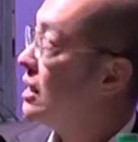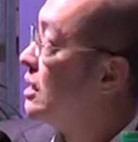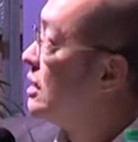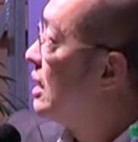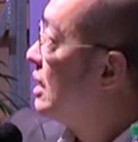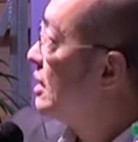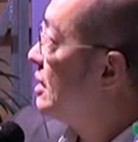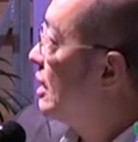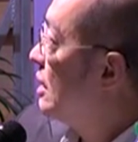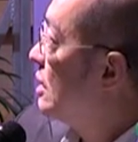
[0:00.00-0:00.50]

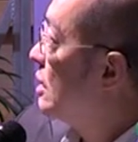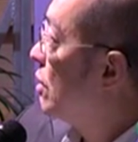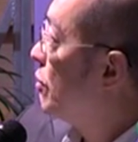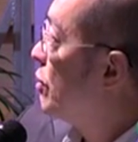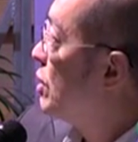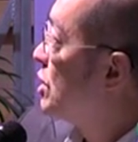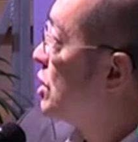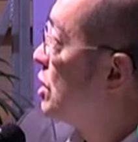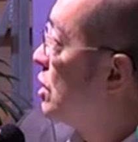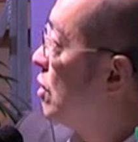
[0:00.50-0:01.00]
these
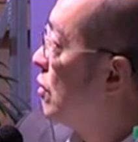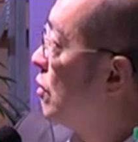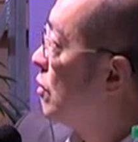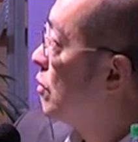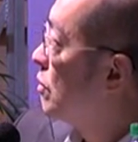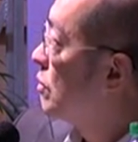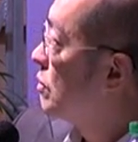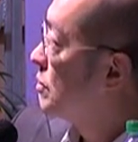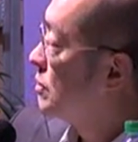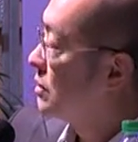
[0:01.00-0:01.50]

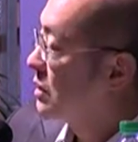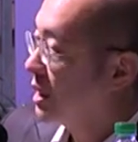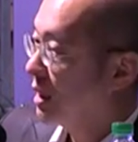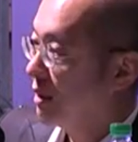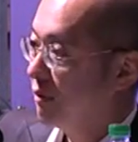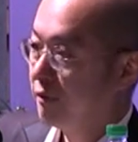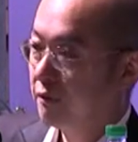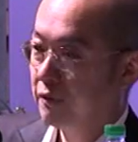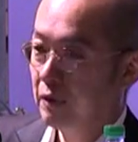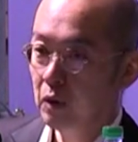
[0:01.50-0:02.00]
interregional
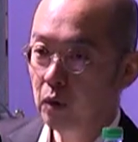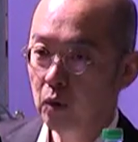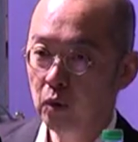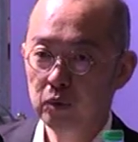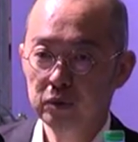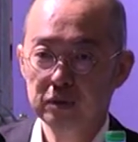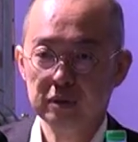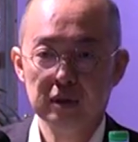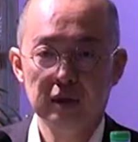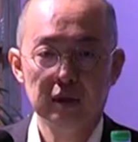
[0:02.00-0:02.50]

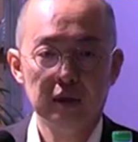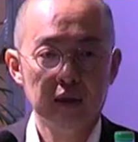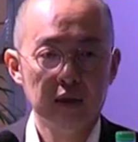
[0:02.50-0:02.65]
flows